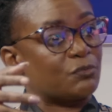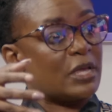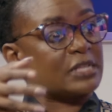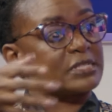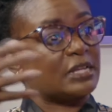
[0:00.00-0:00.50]

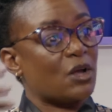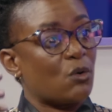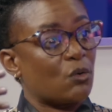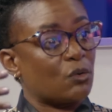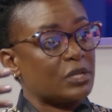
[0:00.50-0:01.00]

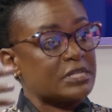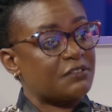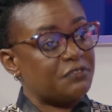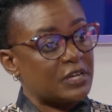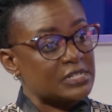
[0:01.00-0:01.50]
external
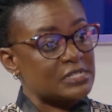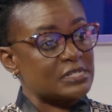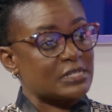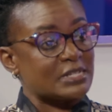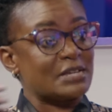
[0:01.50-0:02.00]

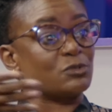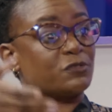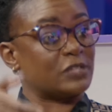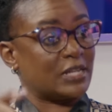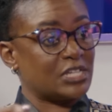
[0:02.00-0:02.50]
interferences in terms
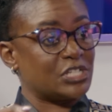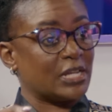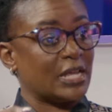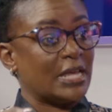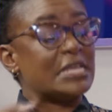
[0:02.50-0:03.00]
of
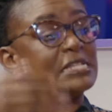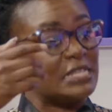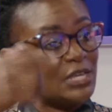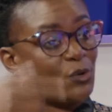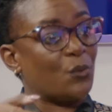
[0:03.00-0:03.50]
selection,
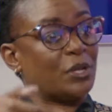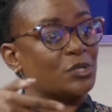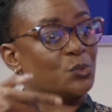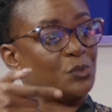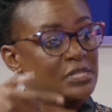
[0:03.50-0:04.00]
is he
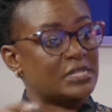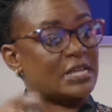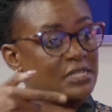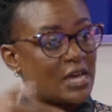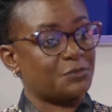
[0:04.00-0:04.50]
going to
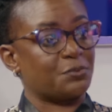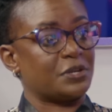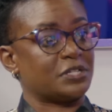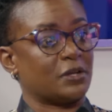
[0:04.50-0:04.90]
withstand that pressure?